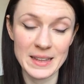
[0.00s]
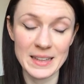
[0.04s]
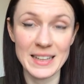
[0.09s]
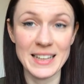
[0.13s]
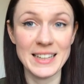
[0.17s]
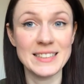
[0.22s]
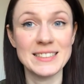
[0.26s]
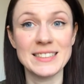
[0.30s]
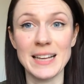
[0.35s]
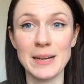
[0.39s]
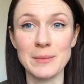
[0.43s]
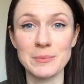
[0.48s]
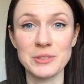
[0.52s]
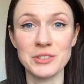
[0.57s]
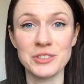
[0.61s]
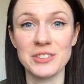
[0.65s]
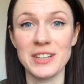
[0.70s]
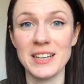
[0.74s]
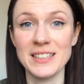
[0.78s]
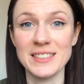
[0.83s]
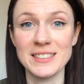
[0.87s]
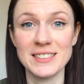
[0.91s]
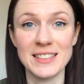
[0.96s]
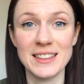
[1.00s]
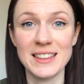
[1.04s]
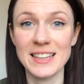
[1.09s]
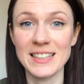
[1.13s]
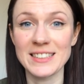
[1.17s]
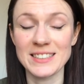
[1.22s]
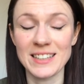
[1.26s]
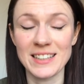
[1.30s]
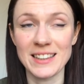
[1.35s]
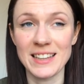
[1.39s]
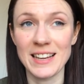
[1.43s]
exam stress and
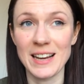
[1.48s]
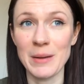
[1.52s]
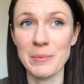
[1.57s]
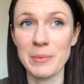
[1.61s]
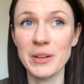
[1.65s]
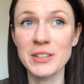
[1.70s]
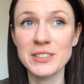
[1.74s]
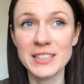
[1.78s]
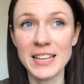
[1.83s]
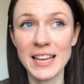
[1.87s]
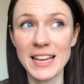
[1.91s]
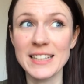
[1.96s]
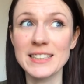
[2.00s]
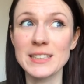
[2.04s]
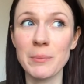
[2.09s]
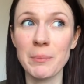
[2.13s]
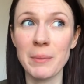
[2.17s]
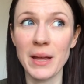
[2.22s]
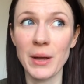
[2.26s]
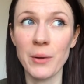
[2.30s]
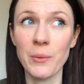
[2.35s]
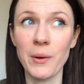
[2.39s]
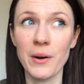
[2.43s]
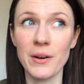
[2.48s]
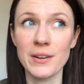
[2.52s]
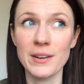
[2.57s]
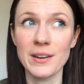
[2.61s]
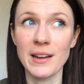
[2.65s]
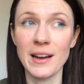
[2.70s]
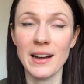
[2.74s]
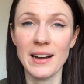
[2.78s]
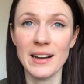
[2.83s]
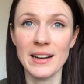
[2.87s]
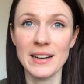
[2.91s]
things like that because it is a big
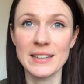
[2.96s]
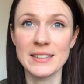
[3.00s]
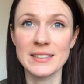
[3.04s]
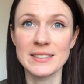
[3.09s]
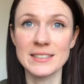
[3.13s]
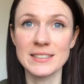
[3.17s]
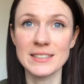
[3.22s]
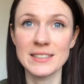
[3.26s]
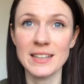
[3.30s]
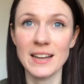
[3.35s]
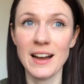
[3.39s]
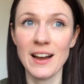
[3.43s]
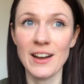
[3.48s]
one and